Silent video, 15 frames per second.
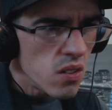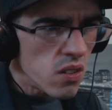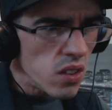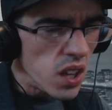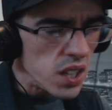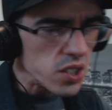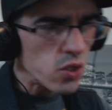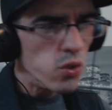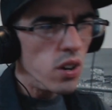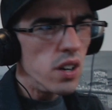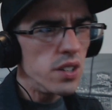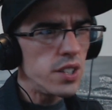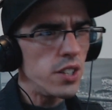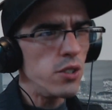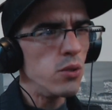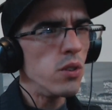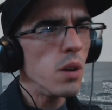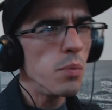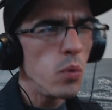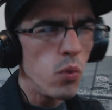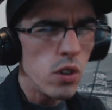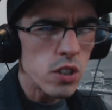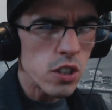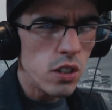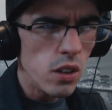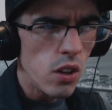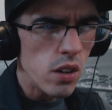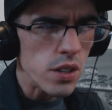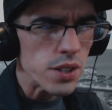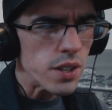That's crazy, dude. I've been watching a
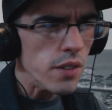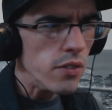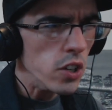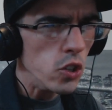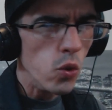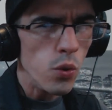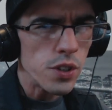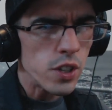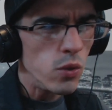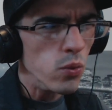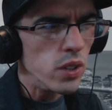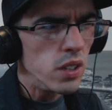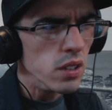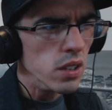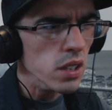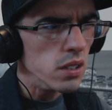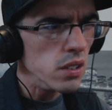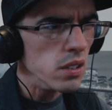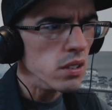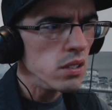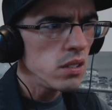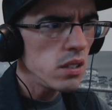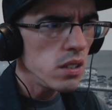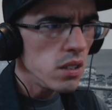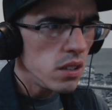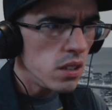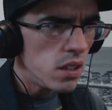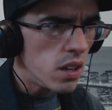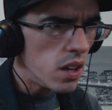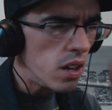lot of stuff on North Korea lately.
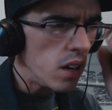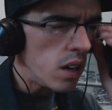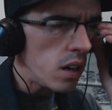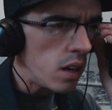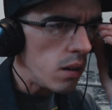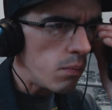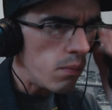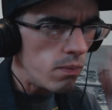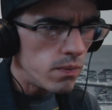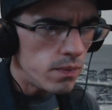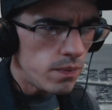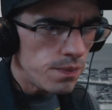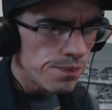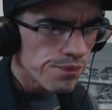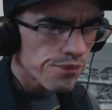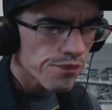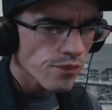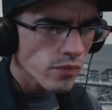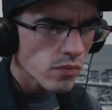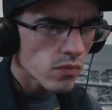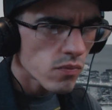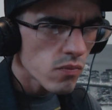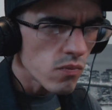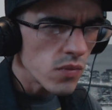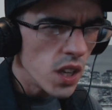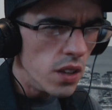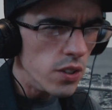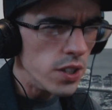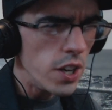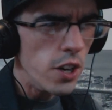Um,
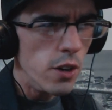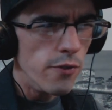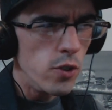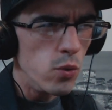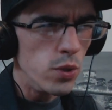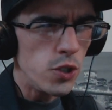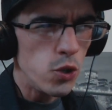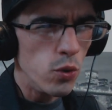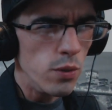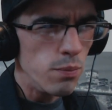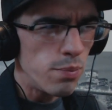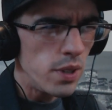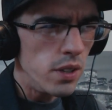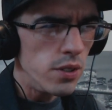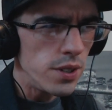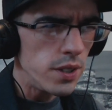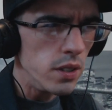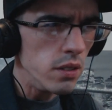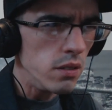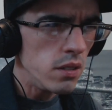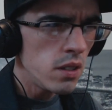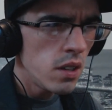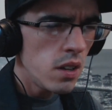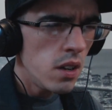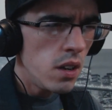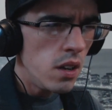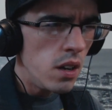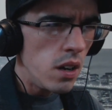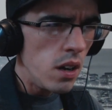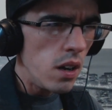there's an interview with Jordan Peterson.
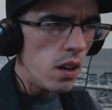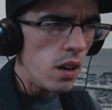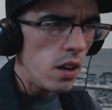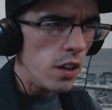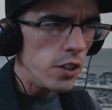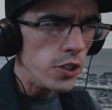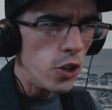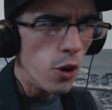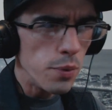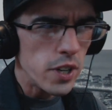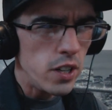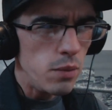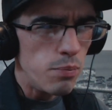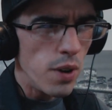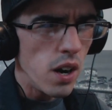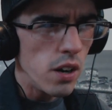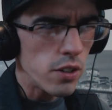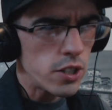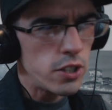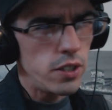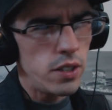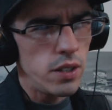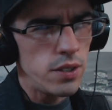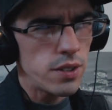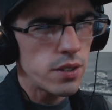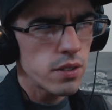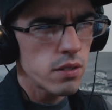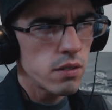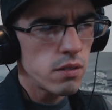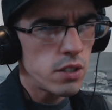Uh, Yeonmi Park, she
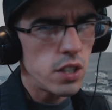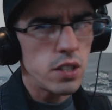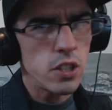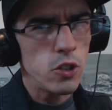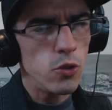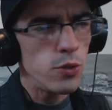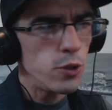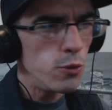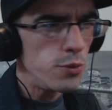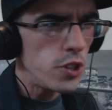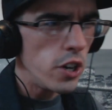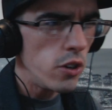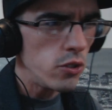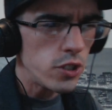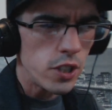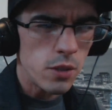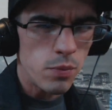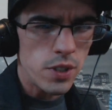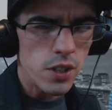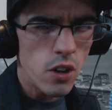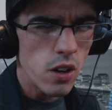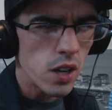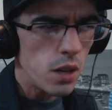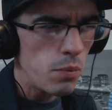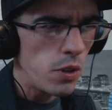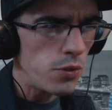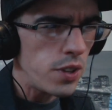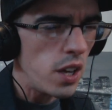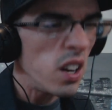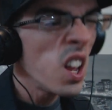does, she has a YouTube channel. She's been talking
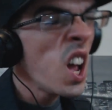about that.